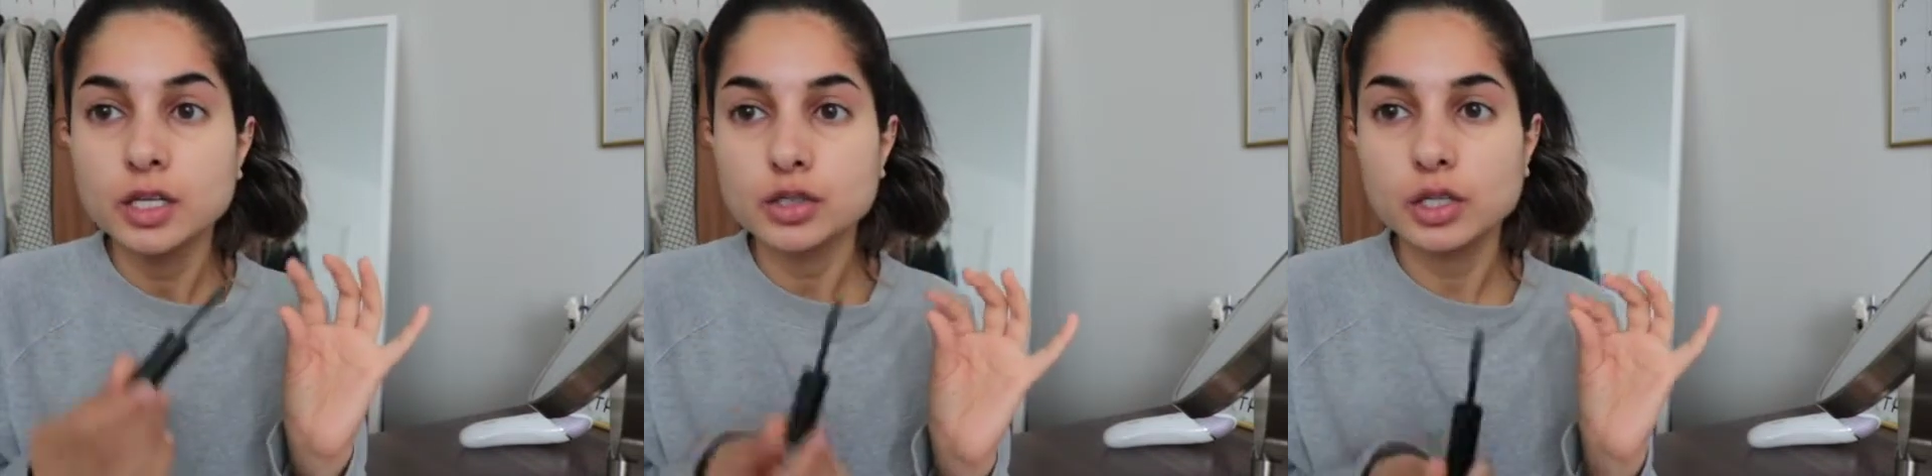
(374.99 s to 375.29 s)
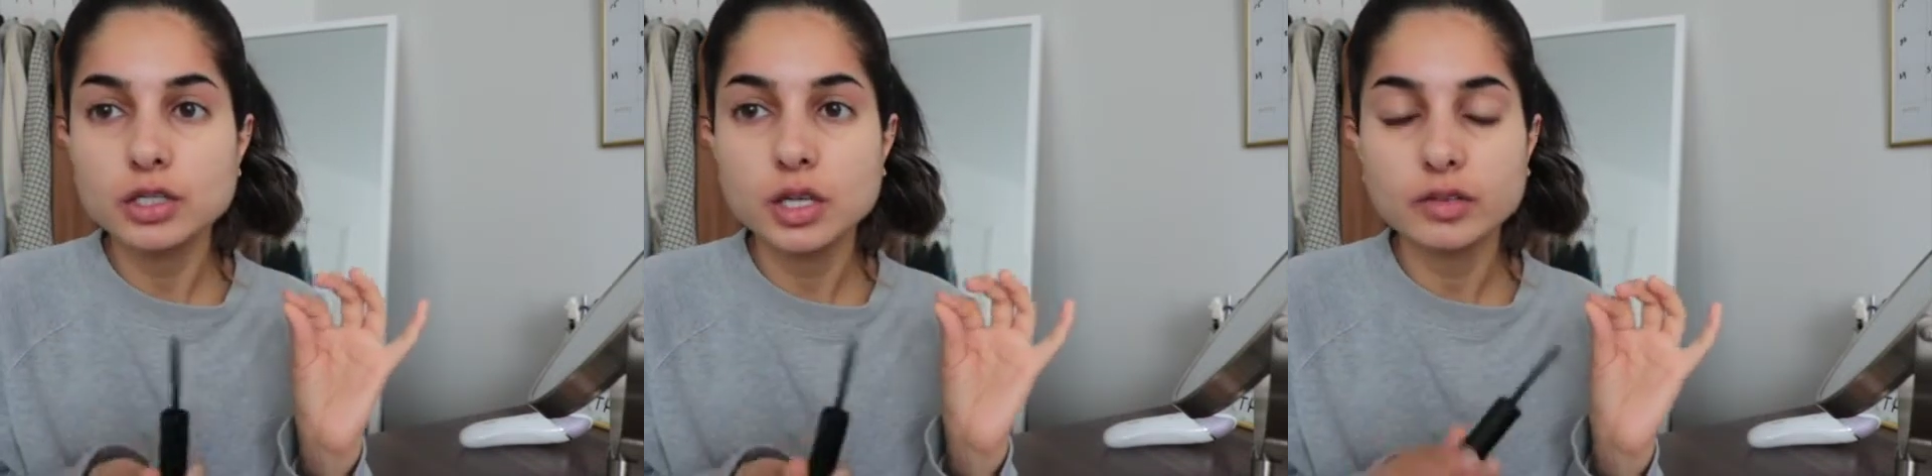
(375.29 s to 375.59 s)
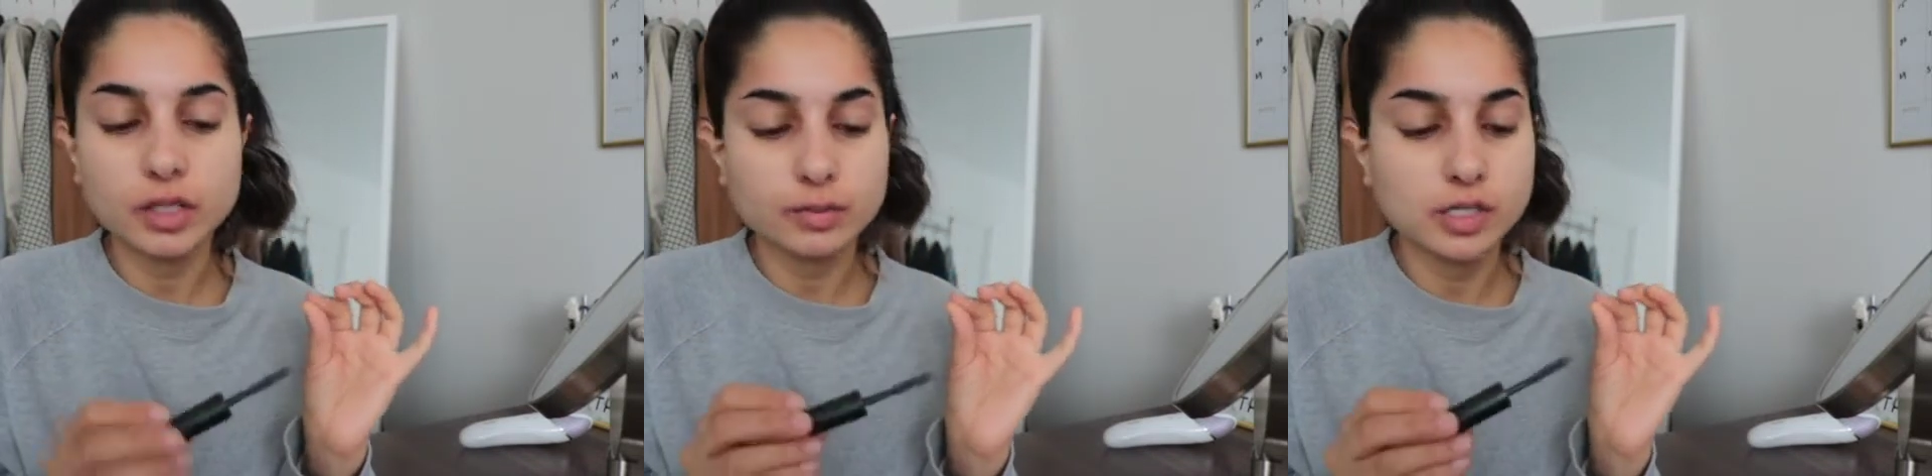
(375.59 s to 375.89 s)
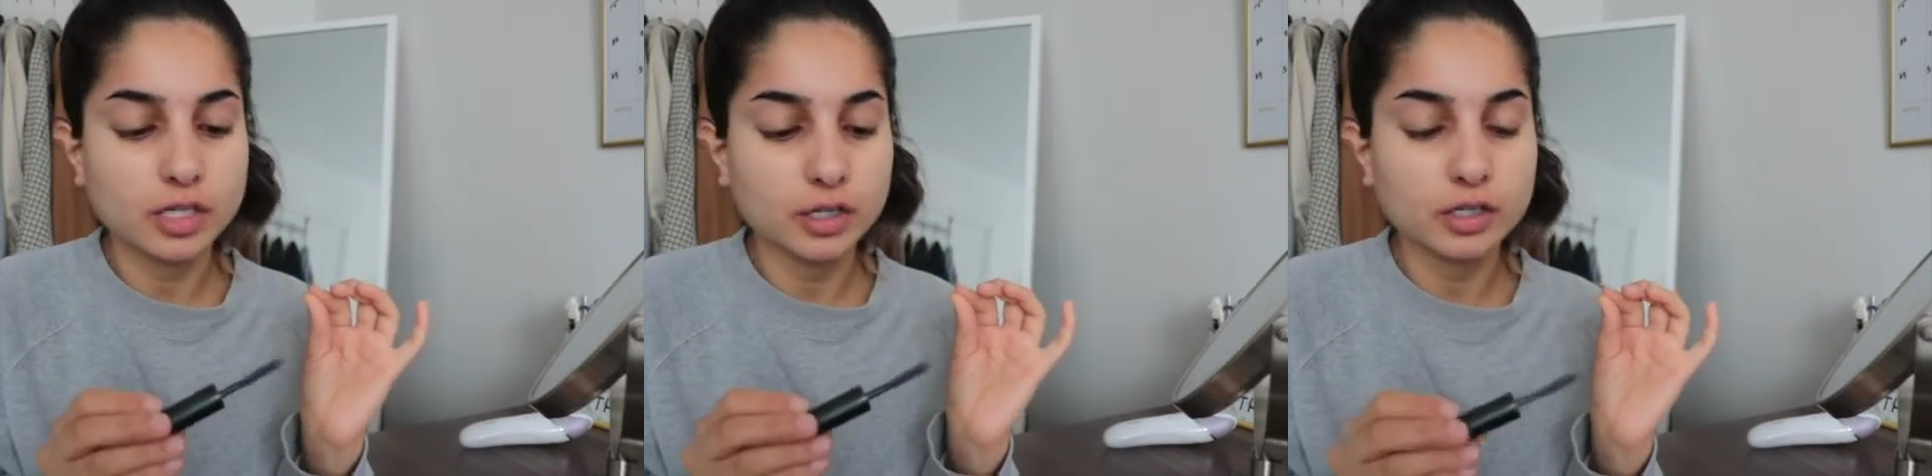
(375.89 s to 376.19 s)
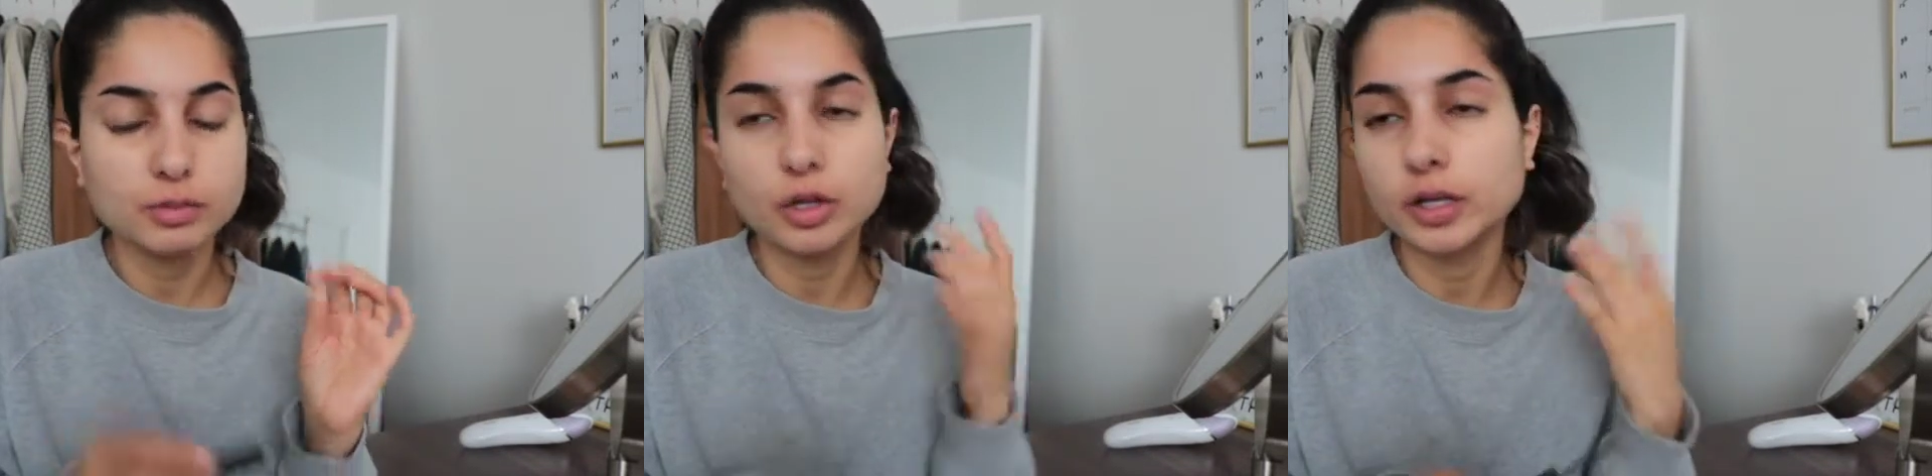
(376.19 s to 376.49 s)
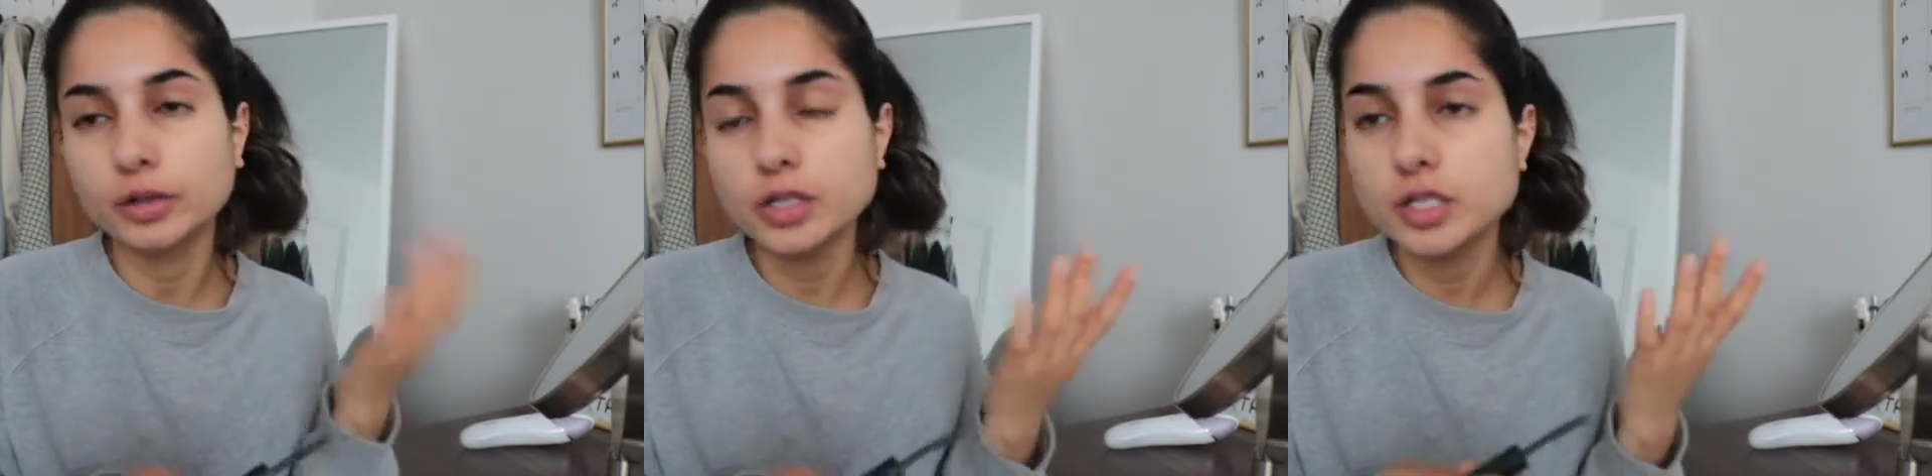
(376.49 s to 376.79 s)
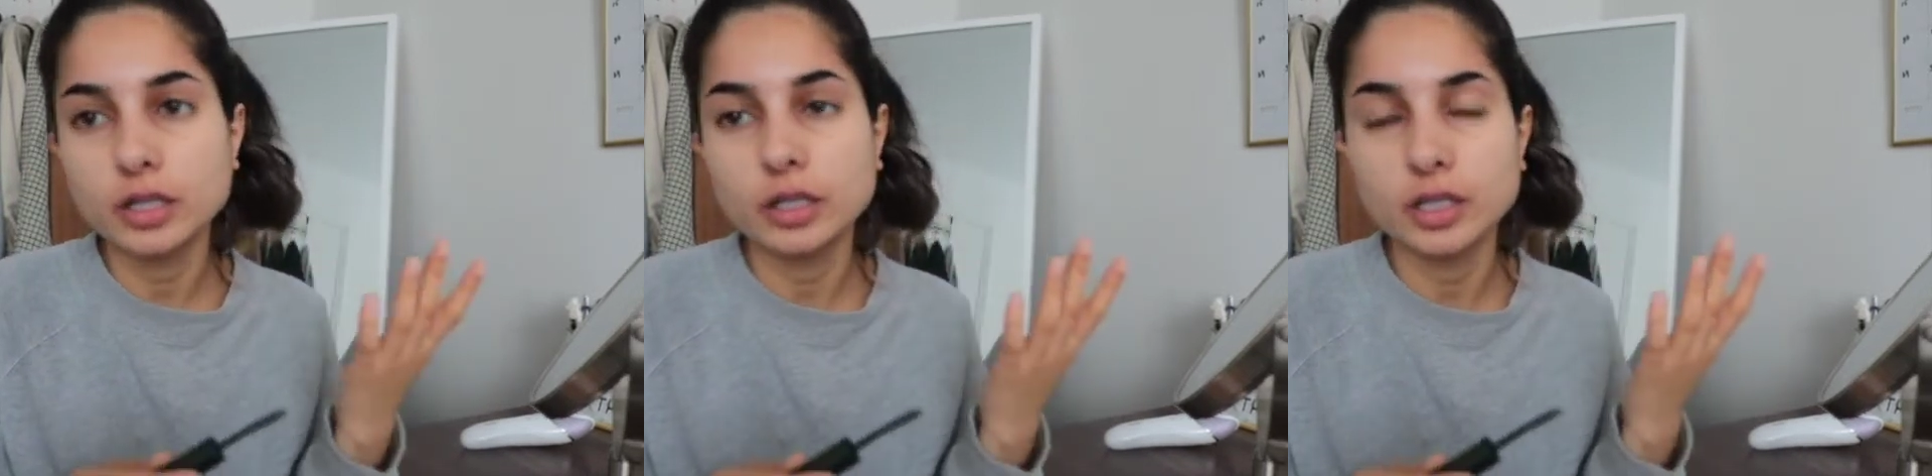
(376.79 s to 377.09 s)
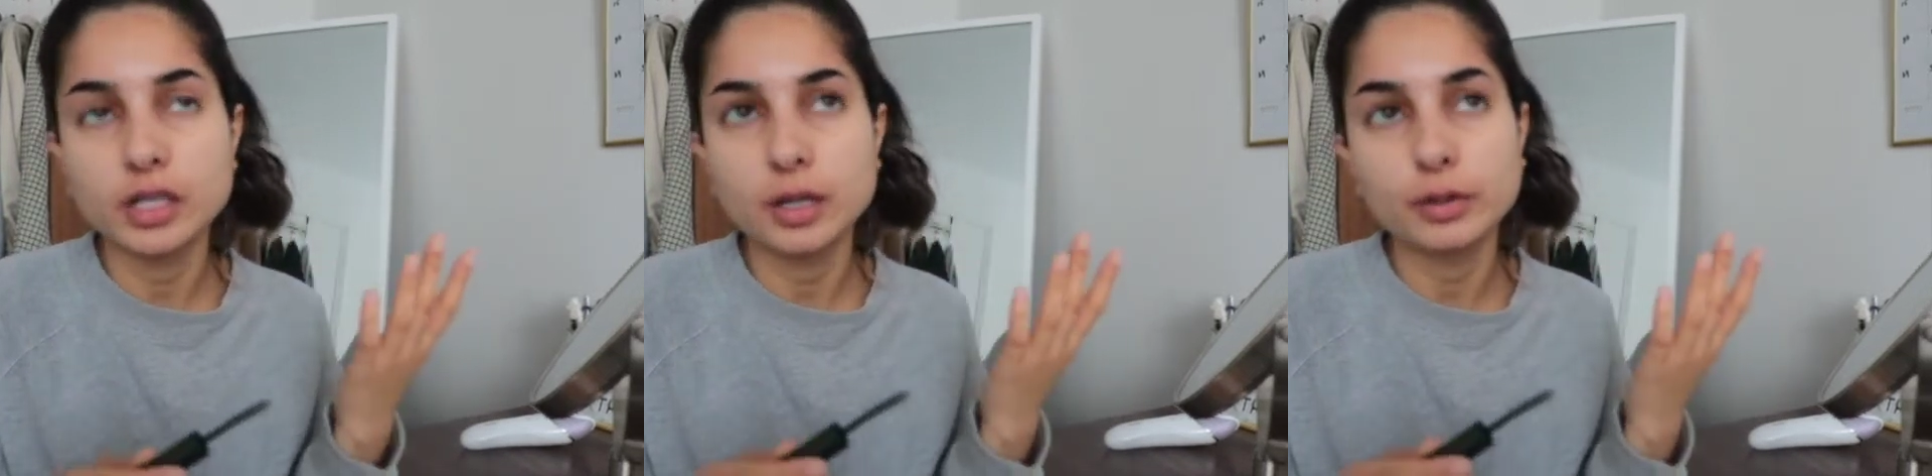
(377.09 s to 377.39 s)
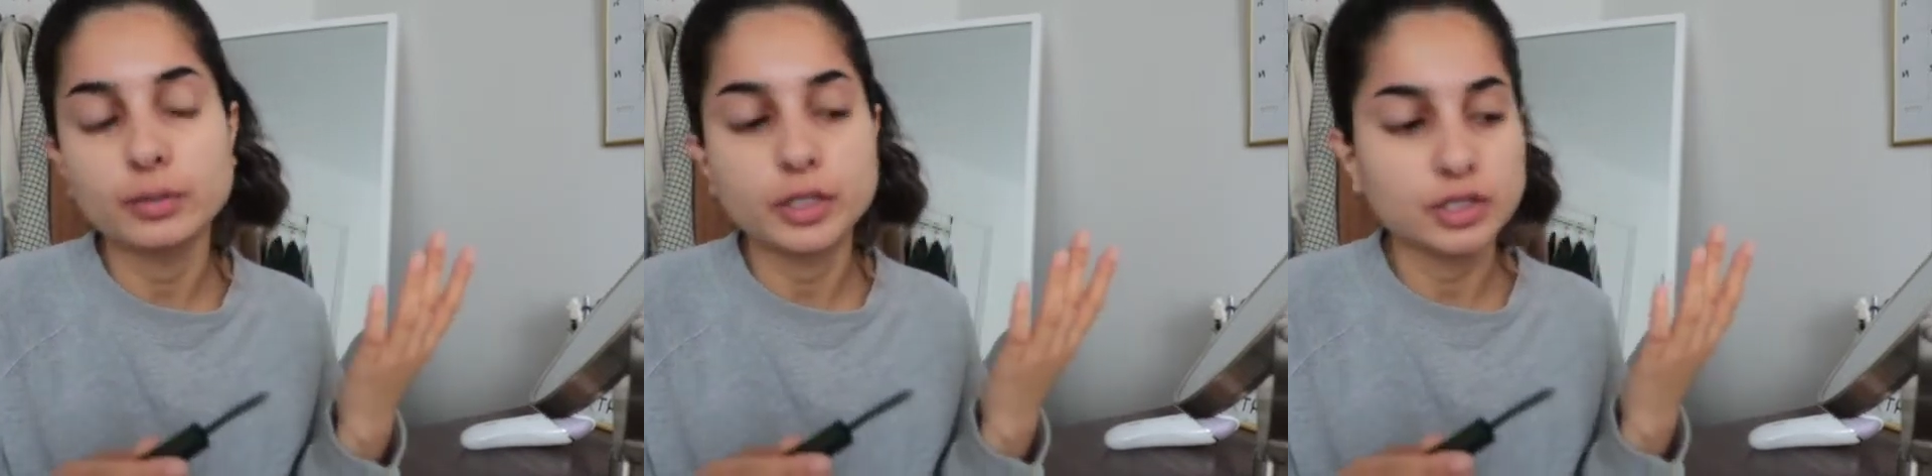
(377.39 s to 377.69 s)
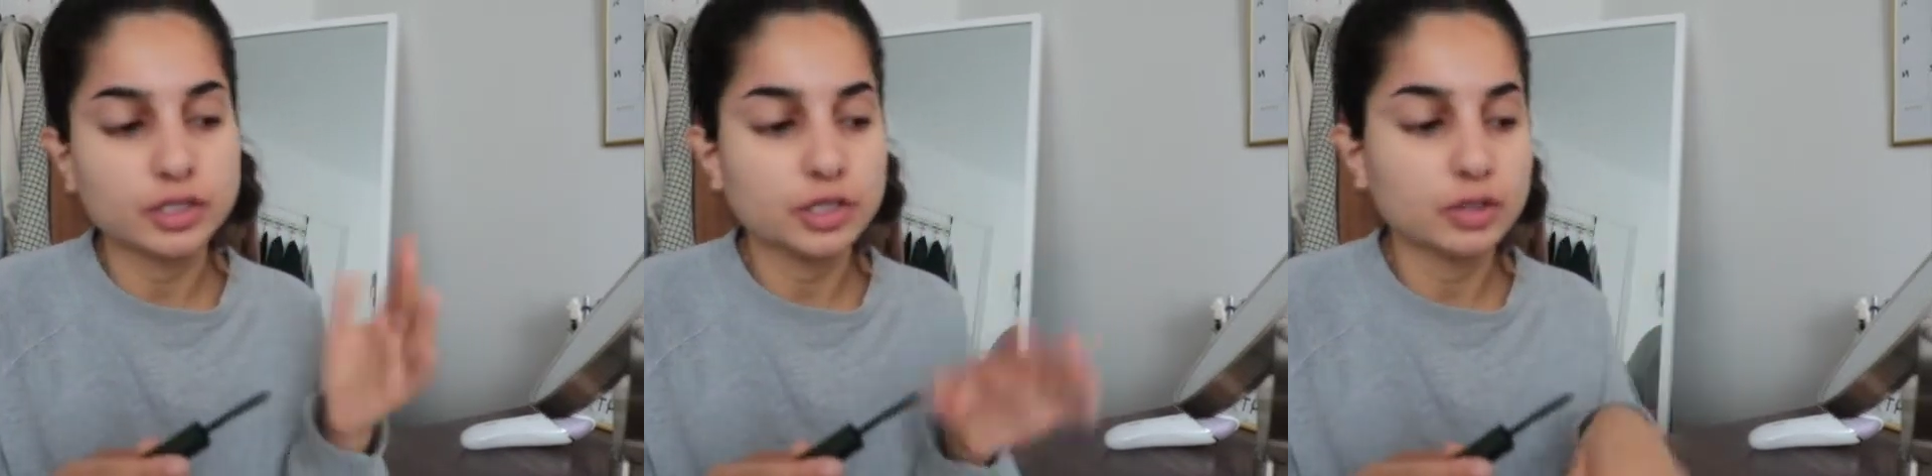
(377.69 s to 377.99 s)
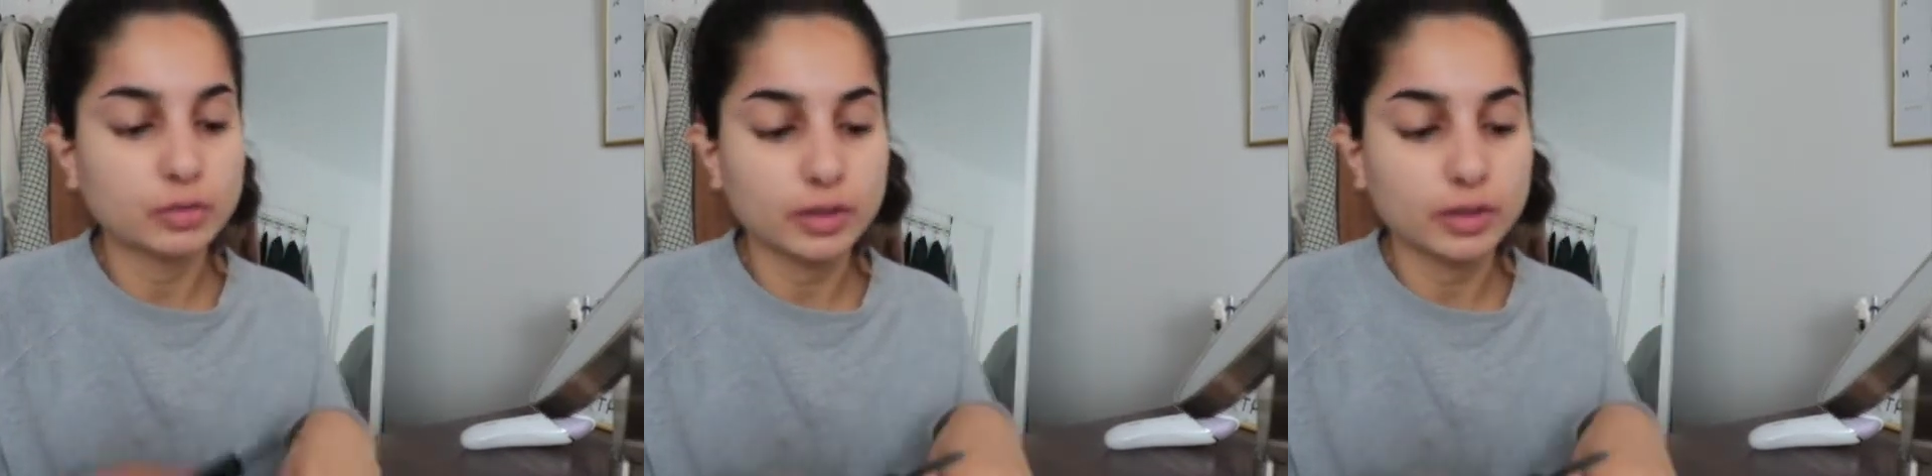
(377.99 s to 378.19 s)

So I just have like a mascara spool. I know they sell like eyebrow brushes too,